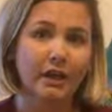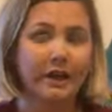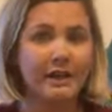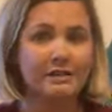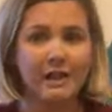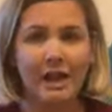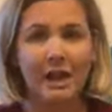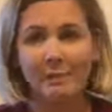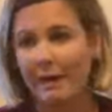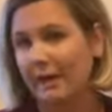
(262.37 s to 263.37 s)
It has an
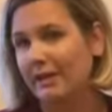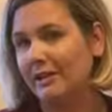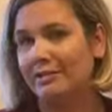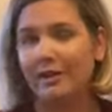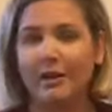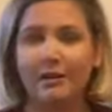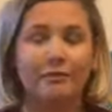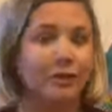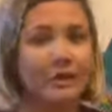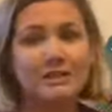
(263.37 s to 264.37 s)
app. I can, if I
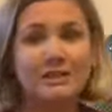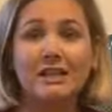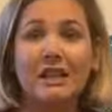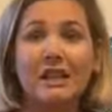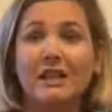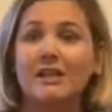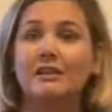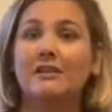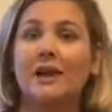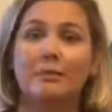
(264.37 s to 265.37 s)
forget to set it
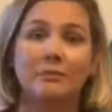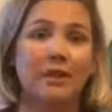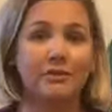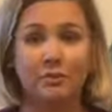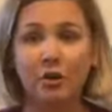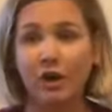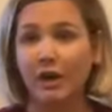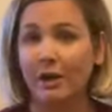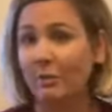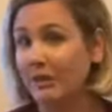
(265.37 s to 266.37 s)
and I'm leaving work
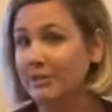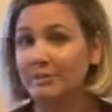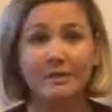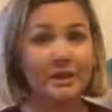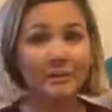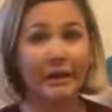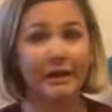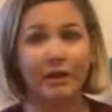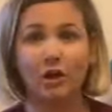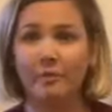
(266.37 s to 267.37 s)
and I want it to be done when I
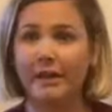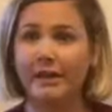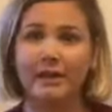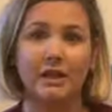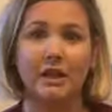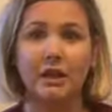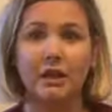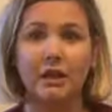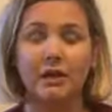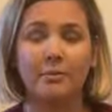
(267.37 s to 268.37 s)
get home, I can hit
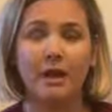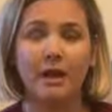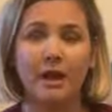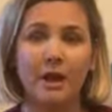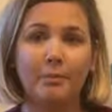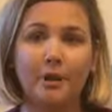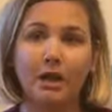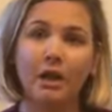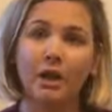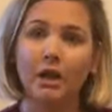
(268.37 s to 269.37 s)
clean on my app
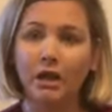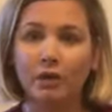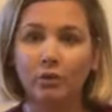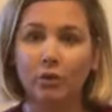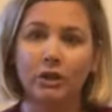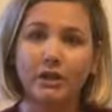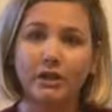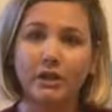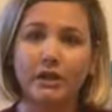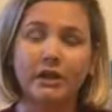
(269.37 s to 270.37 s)
and it will
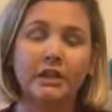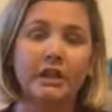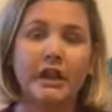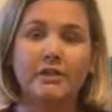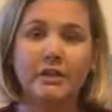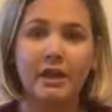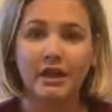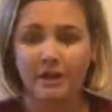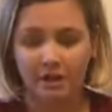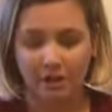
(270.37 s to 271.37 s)
clean it. And
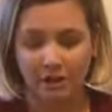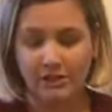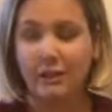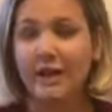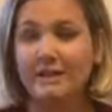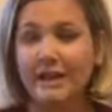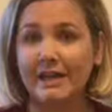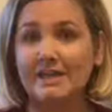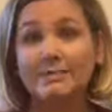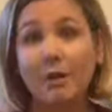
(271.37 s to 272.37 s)
then it also has
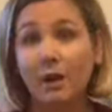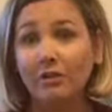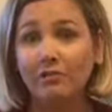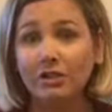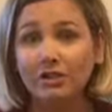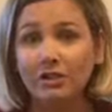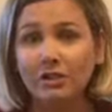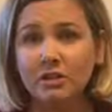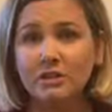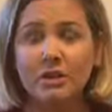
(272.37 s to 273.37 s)
a spot
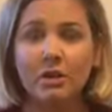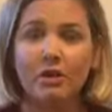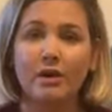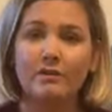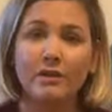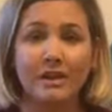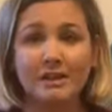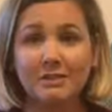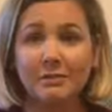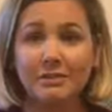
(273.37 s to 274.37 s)
feature. So if the
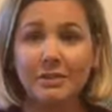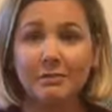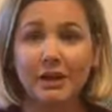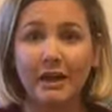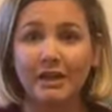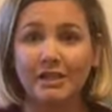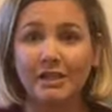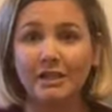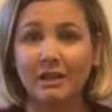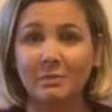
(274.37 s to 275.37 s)
kids spill something and I just
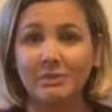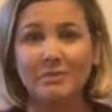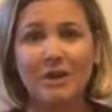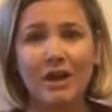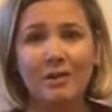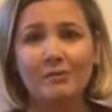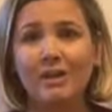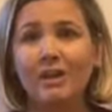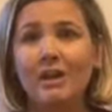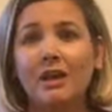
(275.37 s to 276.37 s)
need to clean up a spot,
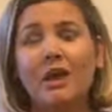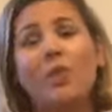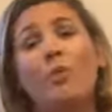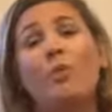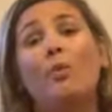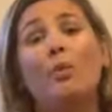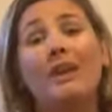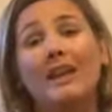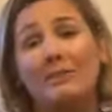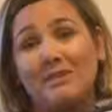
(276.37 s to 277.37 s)

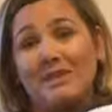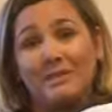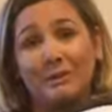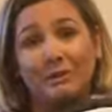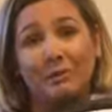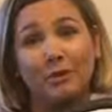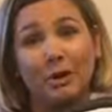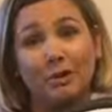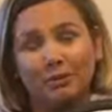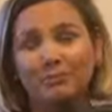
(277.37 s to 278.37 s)
we named this one
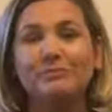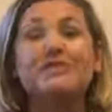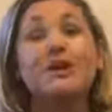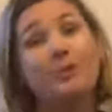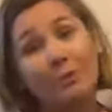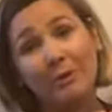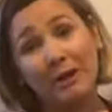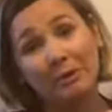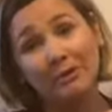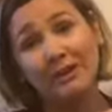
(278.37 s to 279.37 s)
Ramon. So
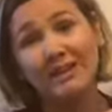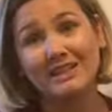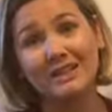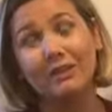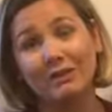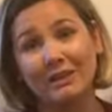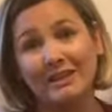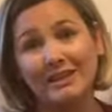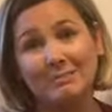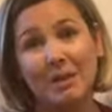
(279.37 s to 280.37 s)
Ramon gets to go clean
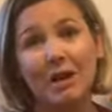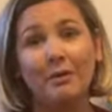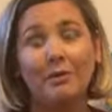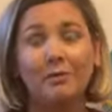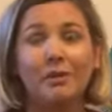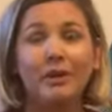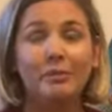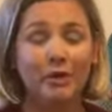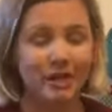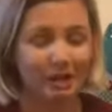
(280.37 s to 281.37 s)
the spot. We put
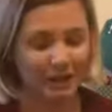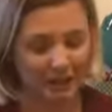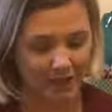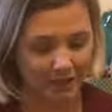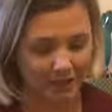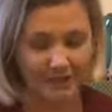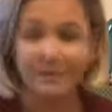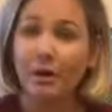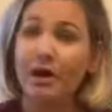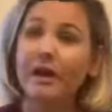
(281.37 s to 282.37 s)
him on it and hit
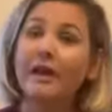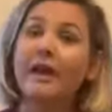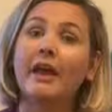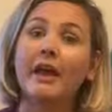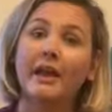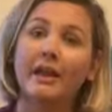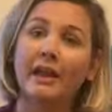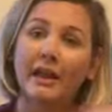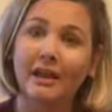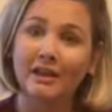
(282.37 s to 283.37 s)
spot
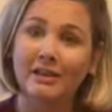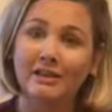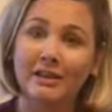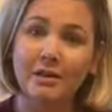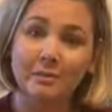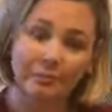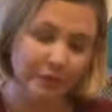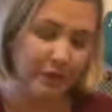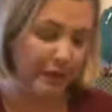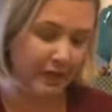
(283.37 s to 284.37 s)
and it cleans it up.
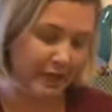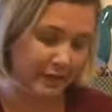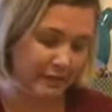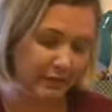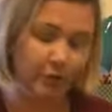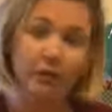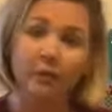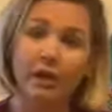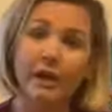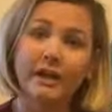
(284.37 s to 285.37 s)
It has a little
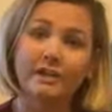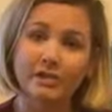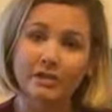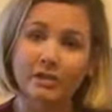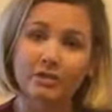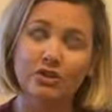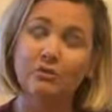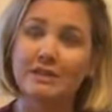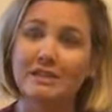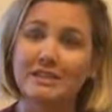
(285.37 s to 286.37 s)
light that shows
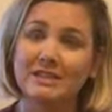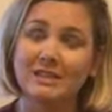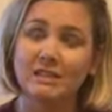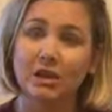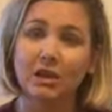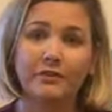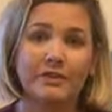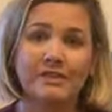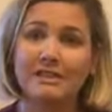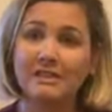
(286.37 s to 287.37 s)
you when it senses dirt. If
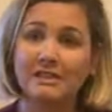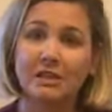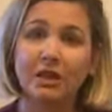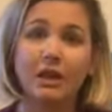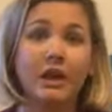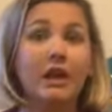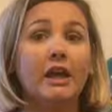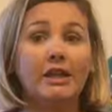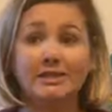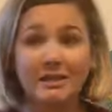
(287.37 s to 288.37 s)
it senses dirt,
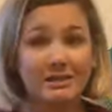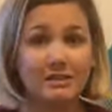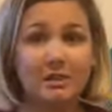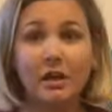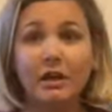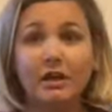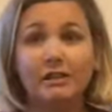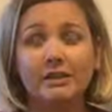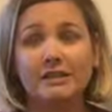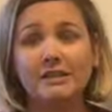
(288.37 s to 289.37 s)
it doesn't dock
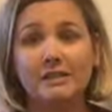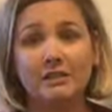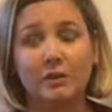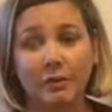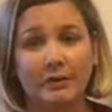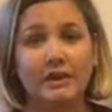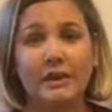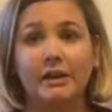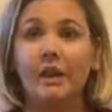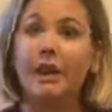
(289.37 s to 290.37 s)
unless it's going
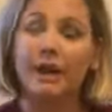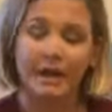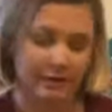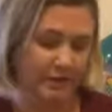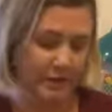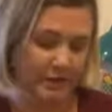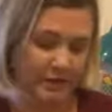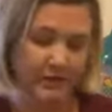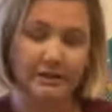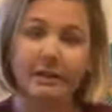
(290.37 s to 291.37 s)
dead. And
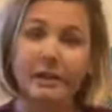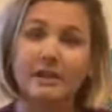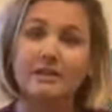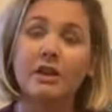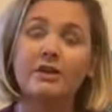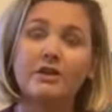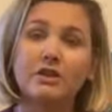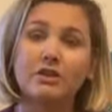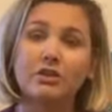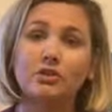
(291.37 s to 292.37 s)
it has a light that
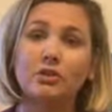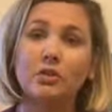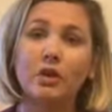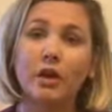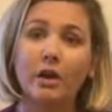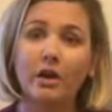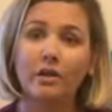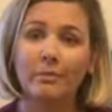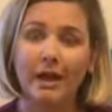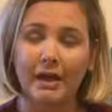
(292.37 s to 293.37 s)
tells you
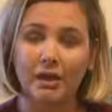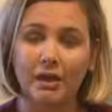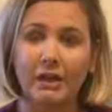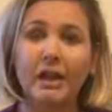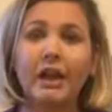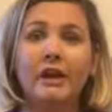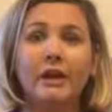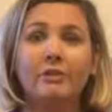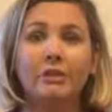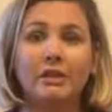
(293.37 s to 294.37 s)
the battery,
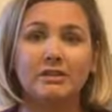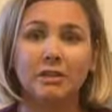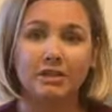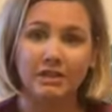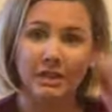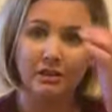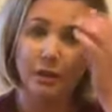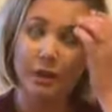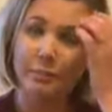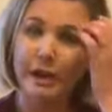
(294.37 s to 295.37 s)
and when it starts to get
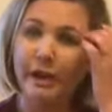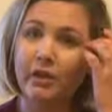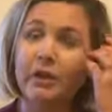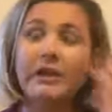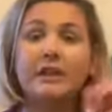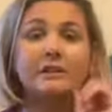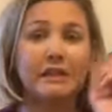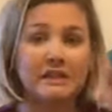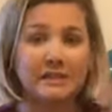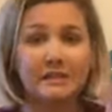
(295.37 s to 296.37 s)
low on battery, it
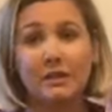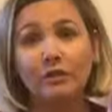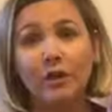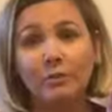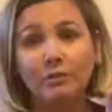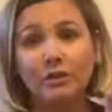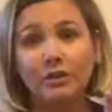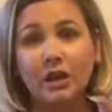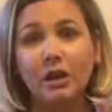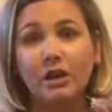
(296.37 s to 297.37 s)
takes itself home to the
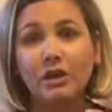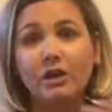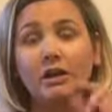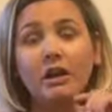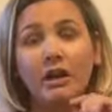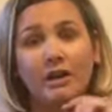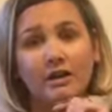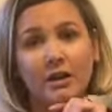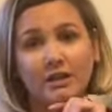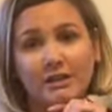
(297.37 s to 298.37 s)
dock and
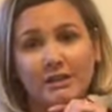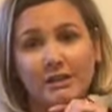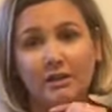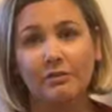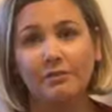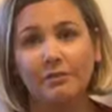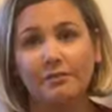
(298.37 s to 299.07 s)
docks itself.